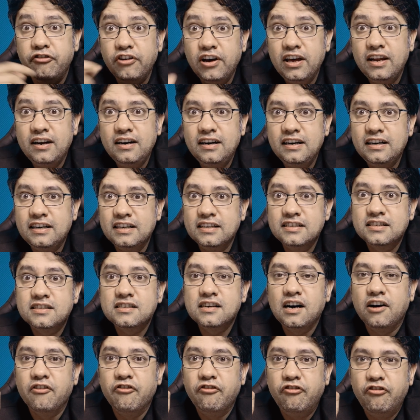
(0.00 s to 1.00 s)
where it
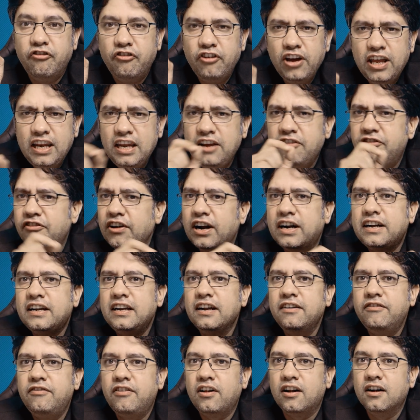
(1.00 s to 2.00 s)
is a very
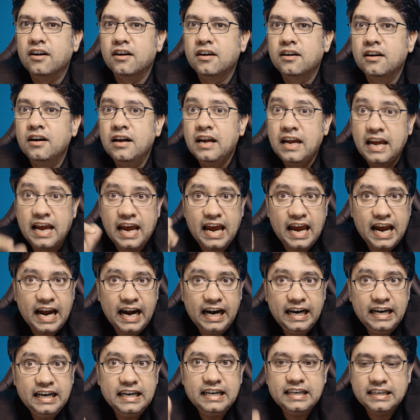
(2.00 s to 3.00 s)
effective drug
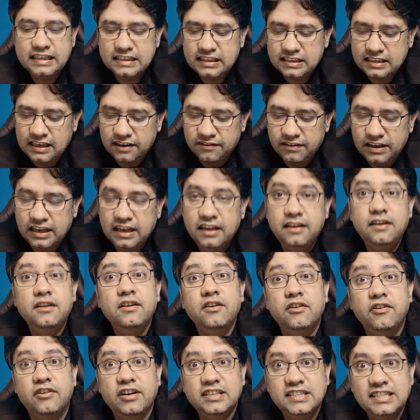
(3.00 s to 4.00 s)
and it is given
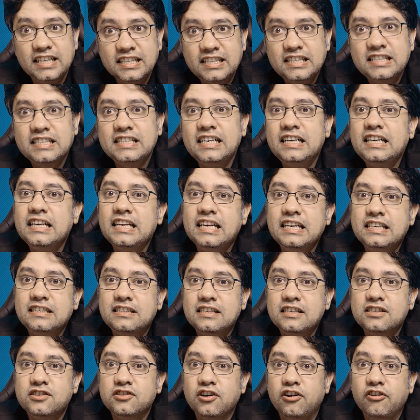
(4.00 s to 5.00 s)
in resistant
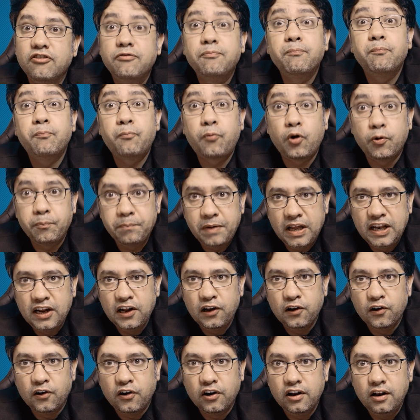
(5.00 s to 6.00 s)
cases of
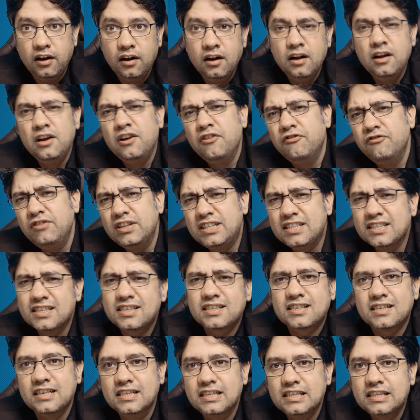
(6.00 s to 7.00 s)
propranolol, which
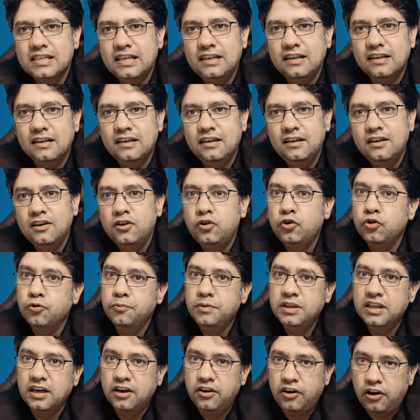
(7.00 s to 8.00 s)
is considered
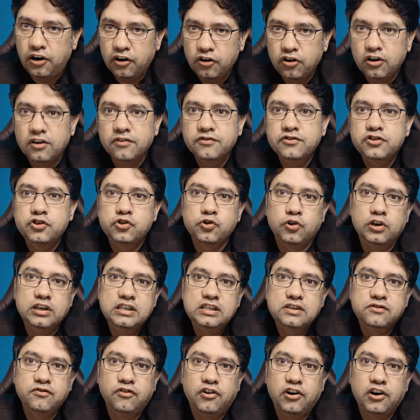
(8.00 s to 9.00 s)
to be the drug of
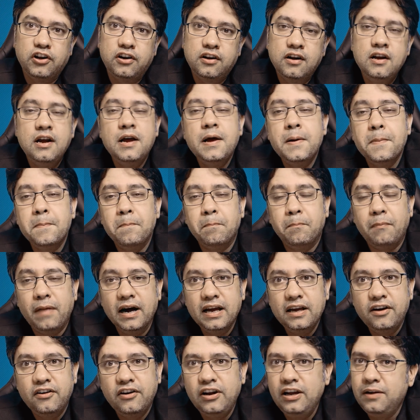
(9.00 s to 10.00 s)
choice for
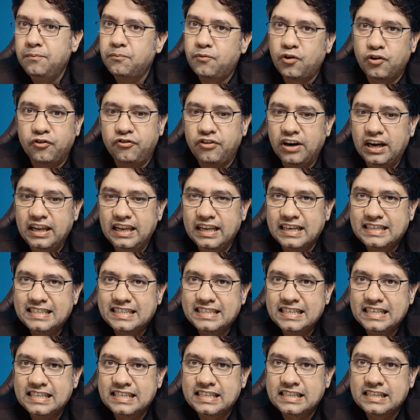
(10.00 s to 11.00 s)
migraine
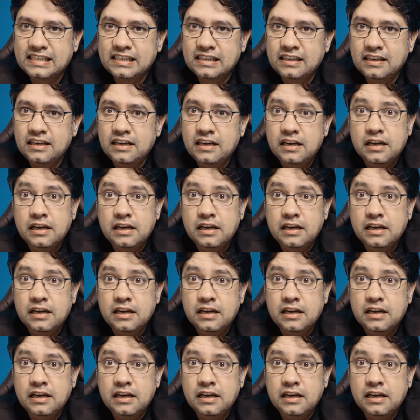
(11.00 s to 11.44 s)
prophylaxis.